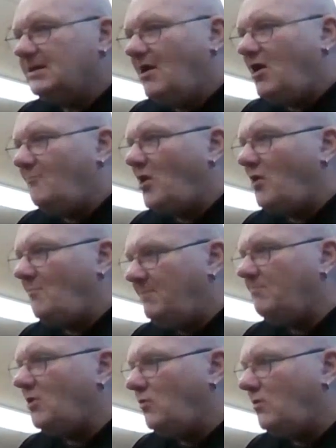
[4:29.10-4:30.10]
Yeah. I
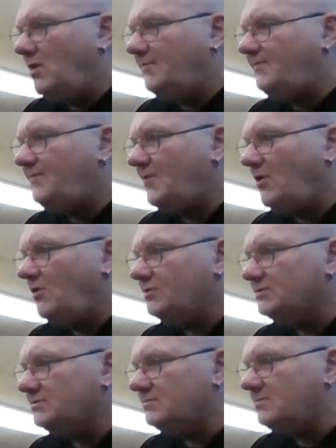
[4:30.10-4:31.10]
met my wife
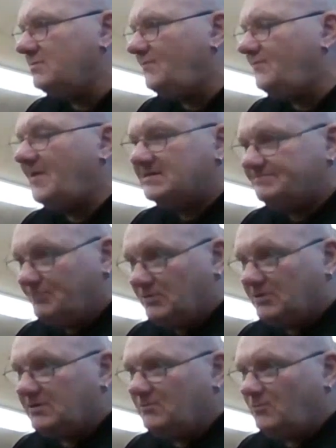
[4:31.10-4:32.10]
on
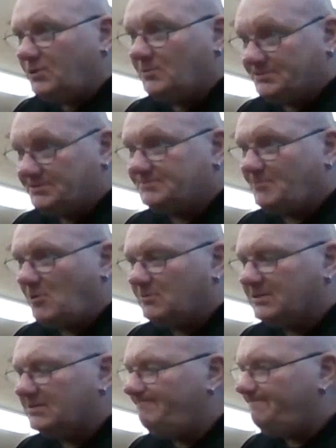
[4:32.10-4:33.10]
Facebook when I was in
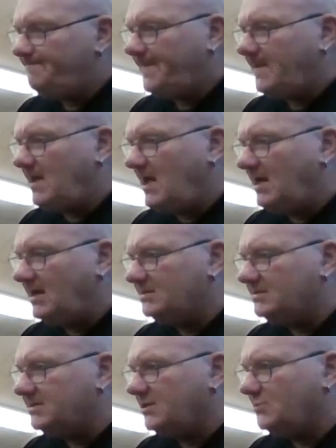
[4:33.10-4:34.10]
Spalding,
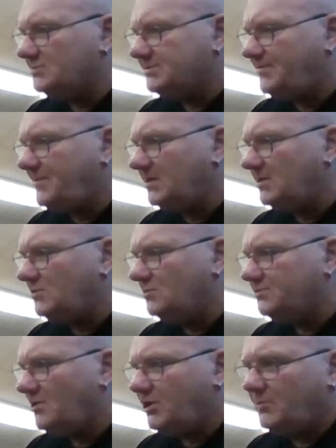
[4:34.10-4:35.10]
and it was a thing
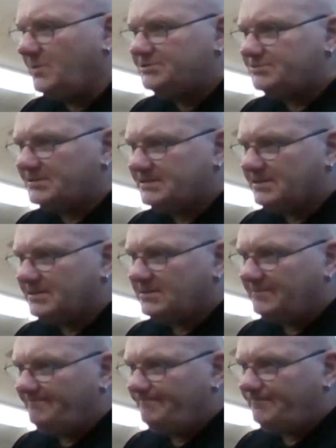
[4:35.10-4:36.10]
called Are You Interested?